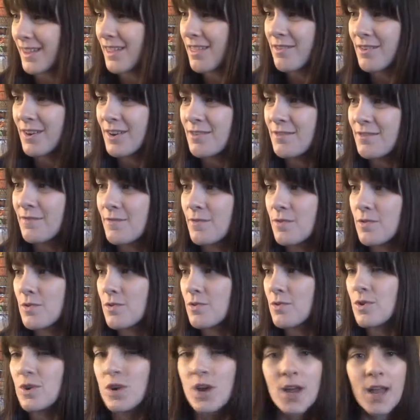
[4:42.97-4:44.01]
3 or
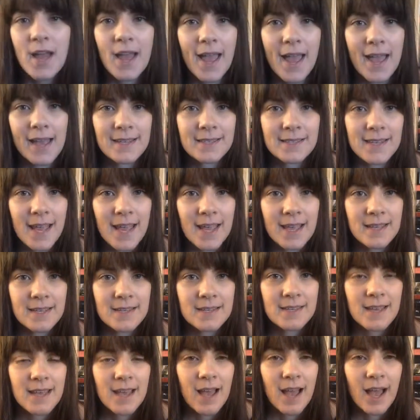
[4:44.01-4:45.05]
4
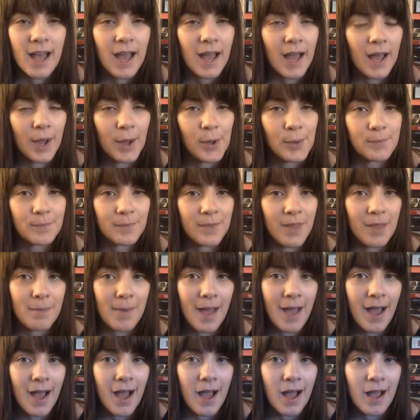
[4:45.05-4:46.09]
essays
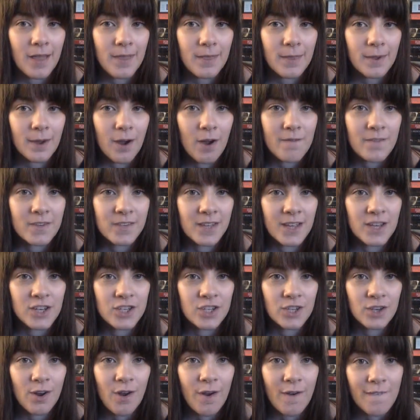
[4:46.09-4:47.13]
about the
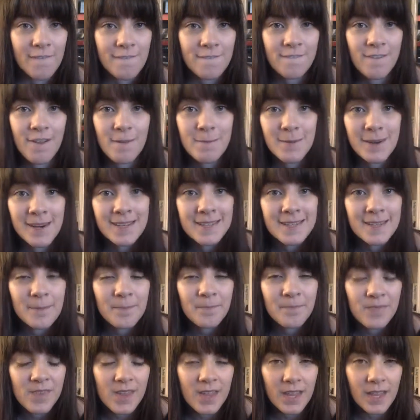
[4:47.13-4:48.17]
conversation of
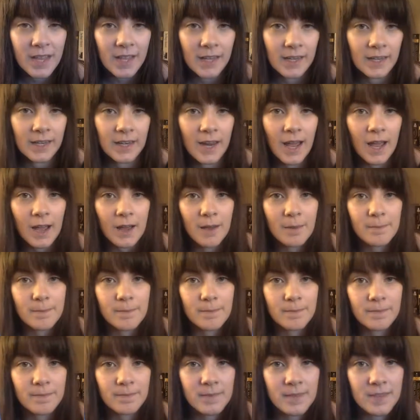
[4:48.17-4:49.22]
feminism in
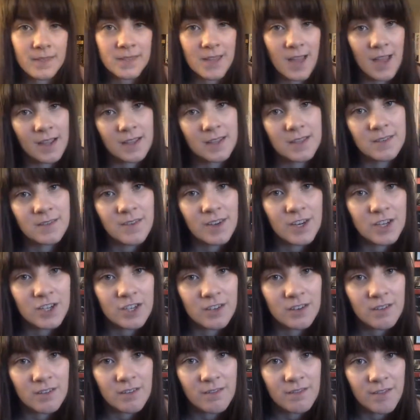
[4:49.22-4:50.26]
the science
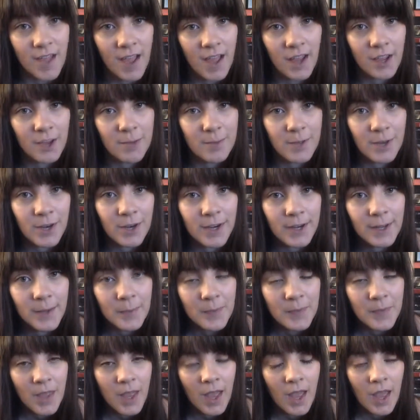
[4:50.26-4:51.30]
fiction fan community.
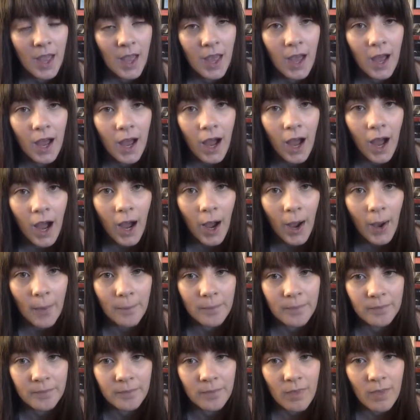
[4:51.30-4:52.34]

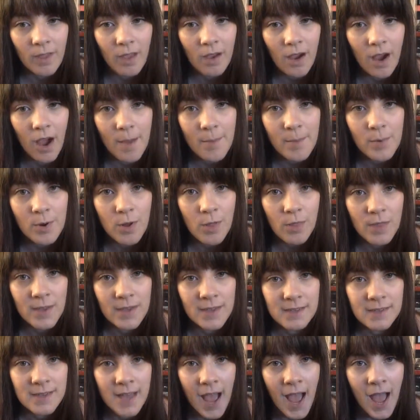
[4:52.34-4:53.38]
I bought
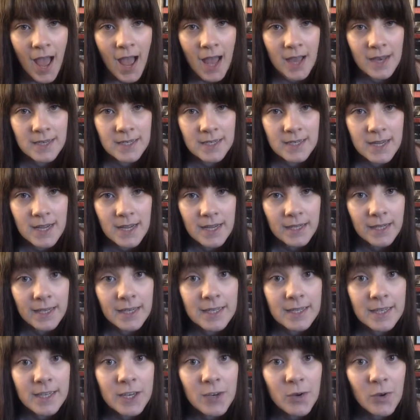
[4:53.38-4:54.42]
this at
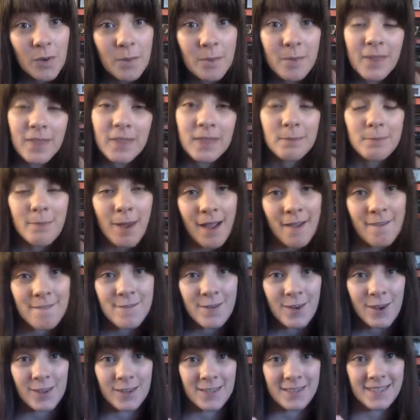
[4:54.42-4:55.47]
Continuum, my
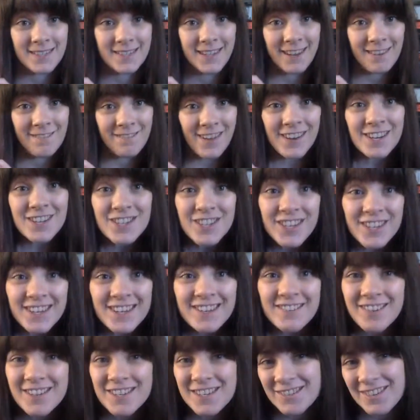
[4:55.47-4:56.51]
first convention,
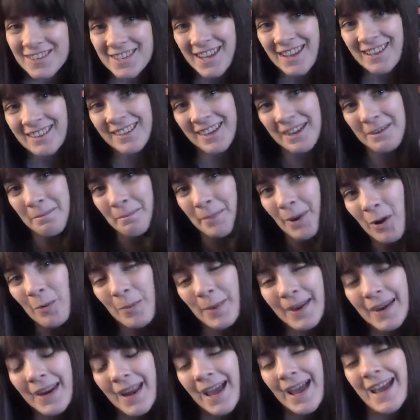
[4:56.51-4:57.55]
which was held in
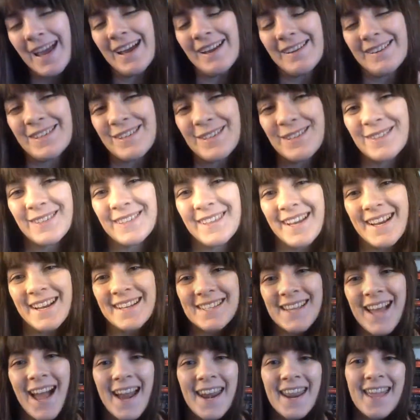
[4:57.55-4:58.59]
Melbourne, which was really
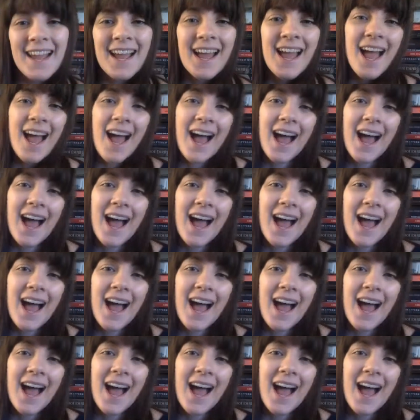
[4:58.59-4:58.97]
exciting.